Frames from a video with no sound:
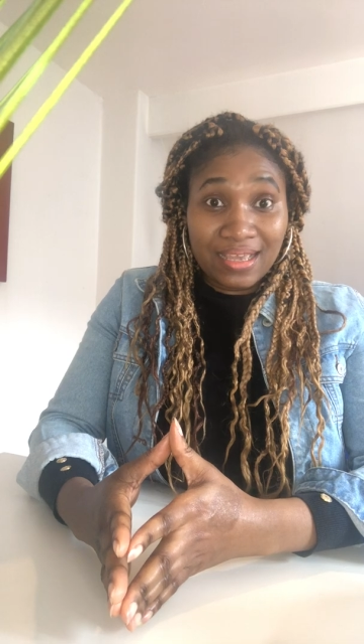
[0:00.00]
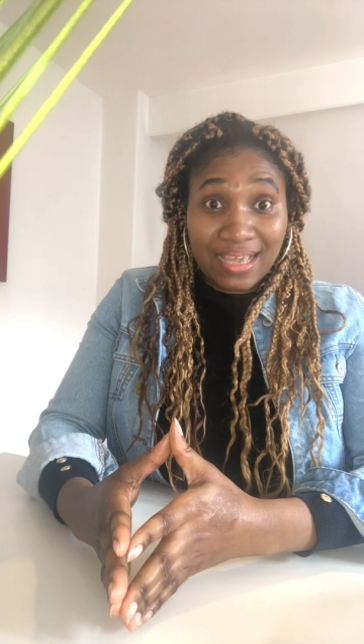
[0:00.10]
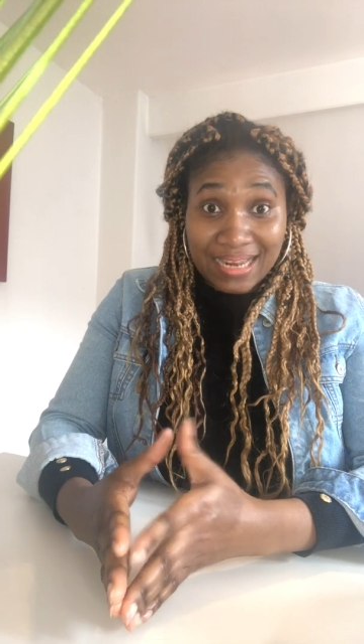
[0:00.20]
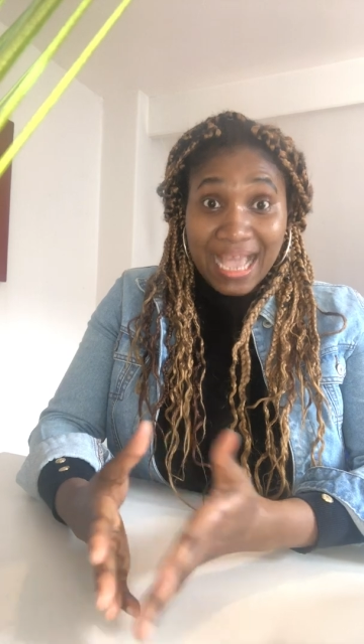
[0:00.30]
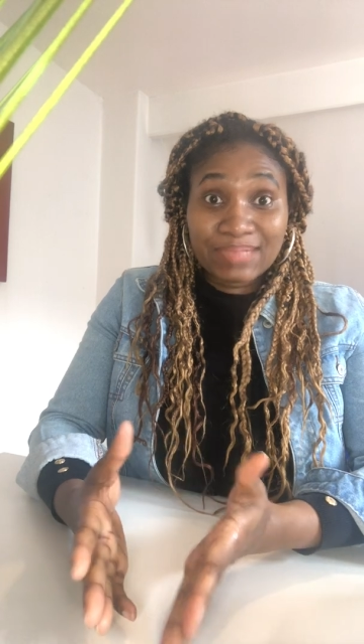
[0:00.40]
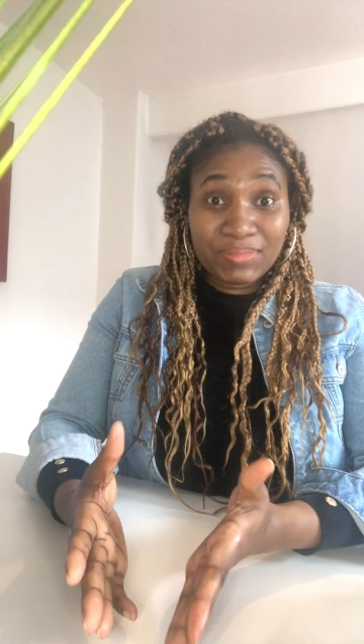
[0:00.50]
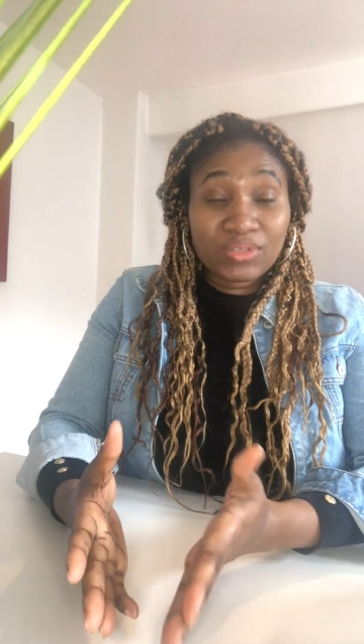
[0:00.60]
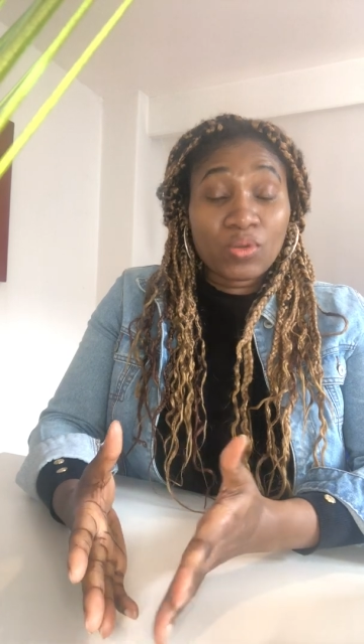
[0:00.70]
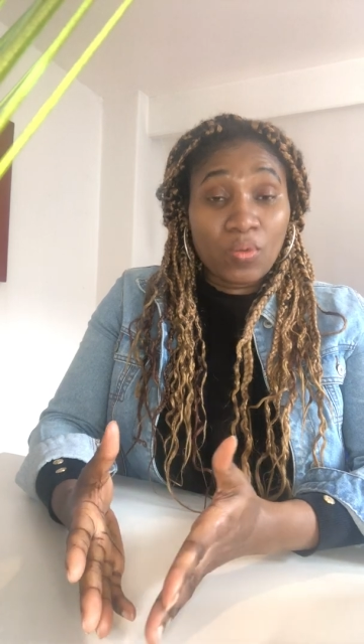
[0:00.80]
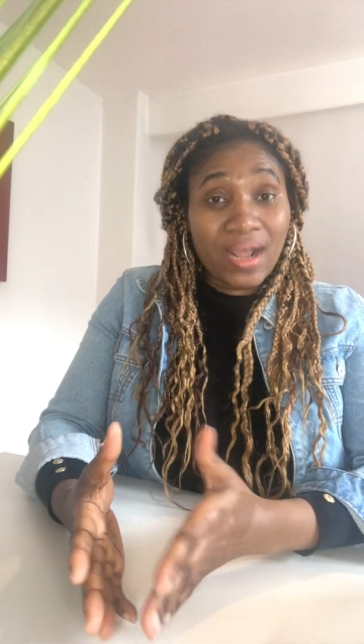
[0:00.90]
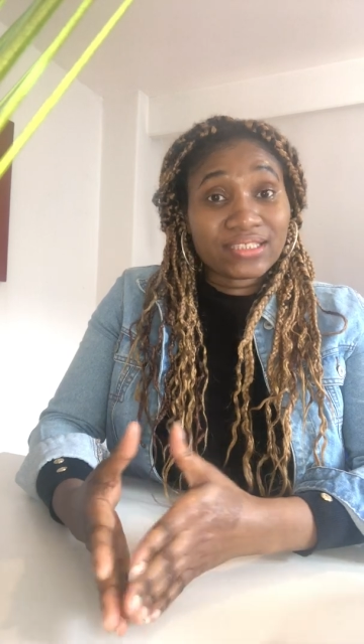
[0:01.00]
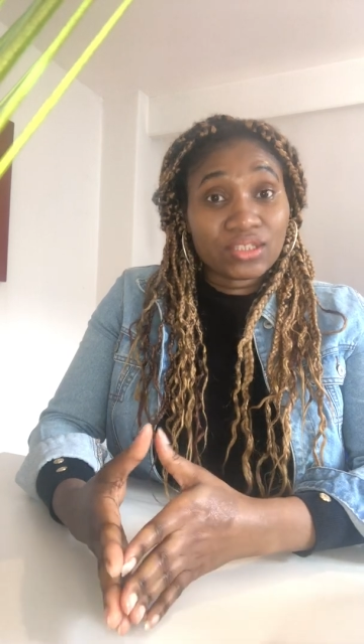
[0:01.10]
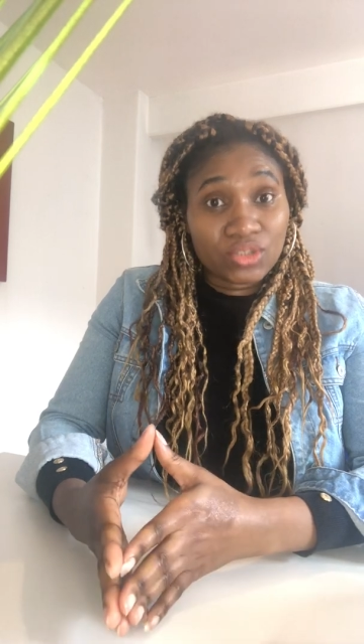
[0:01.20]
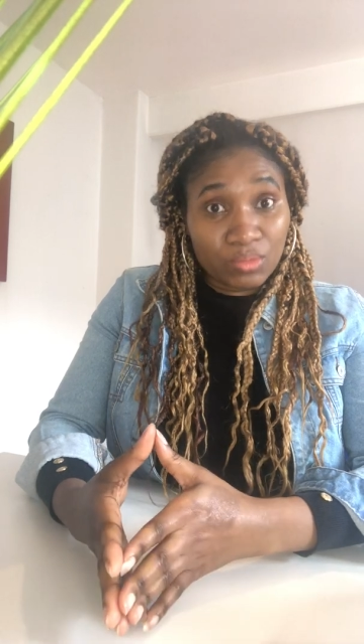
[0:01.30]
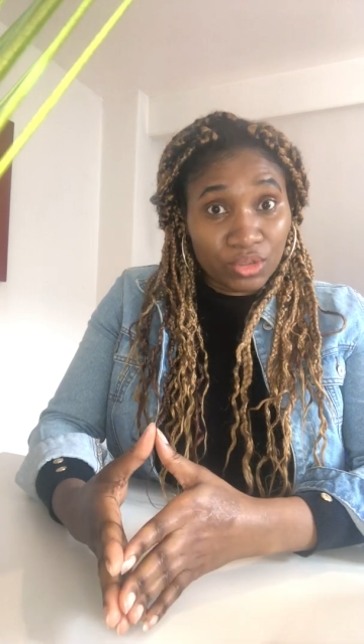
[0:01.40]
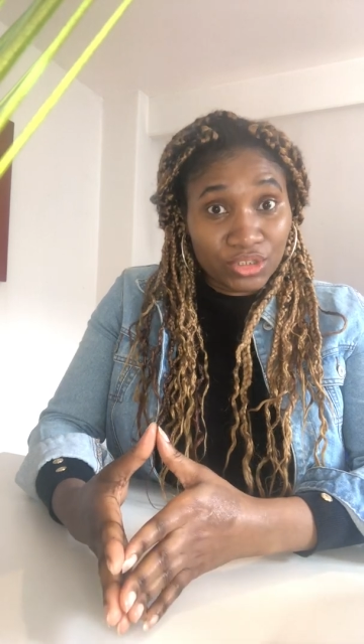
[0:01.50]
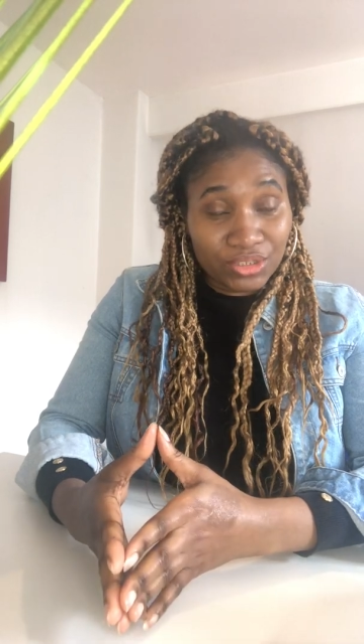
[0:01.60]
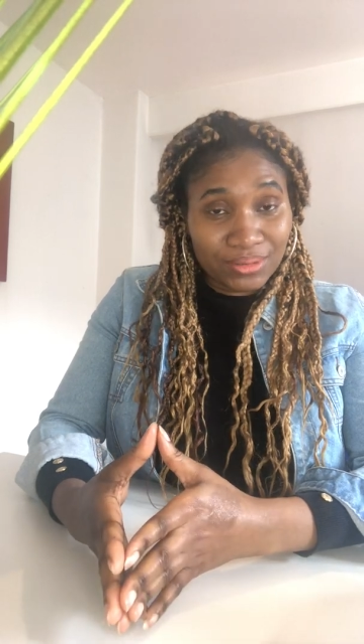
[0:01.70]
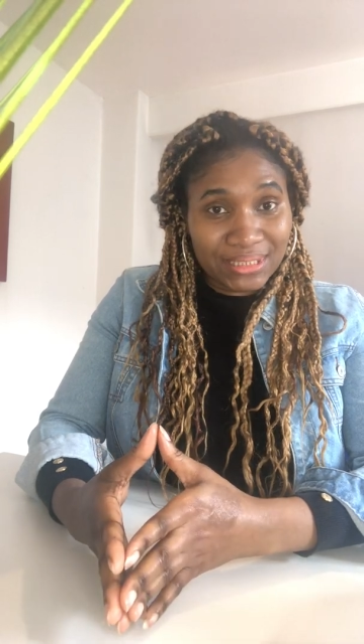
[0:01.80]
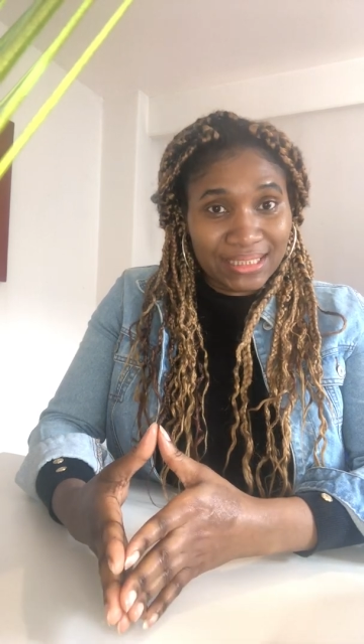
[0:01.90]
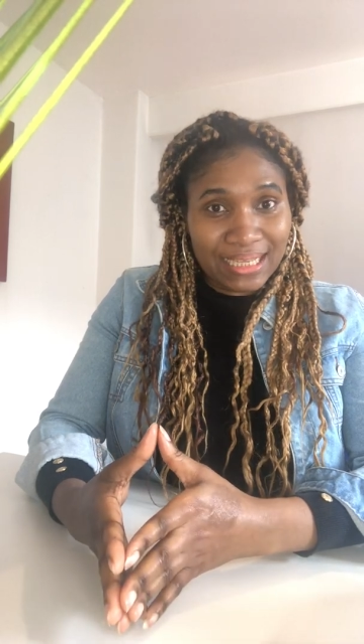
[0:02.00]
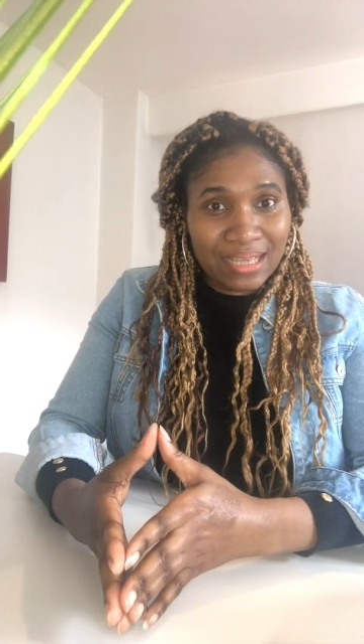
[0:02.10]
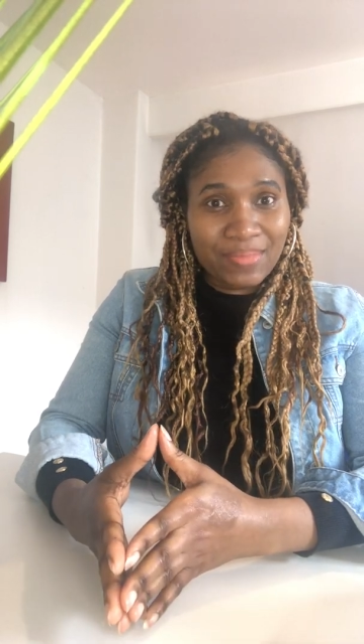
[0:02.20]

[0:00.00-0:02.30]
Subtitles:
It has been quite a tumultuous time,